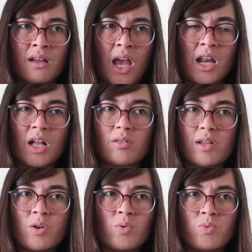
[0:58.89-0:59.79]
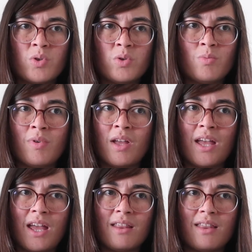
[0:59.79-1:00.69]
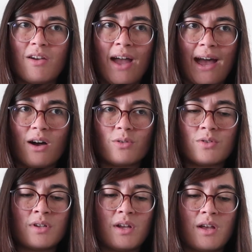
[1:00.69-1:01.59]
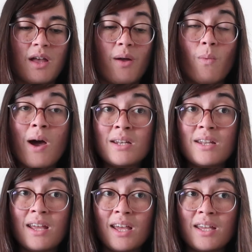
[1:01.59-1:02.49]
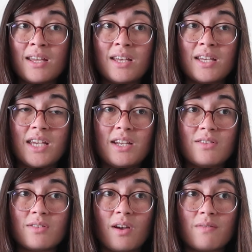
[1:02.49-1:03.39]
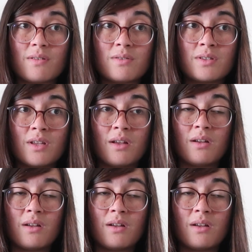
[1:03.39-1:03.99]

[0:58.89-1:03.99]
in a little room in their house. And one day he discovers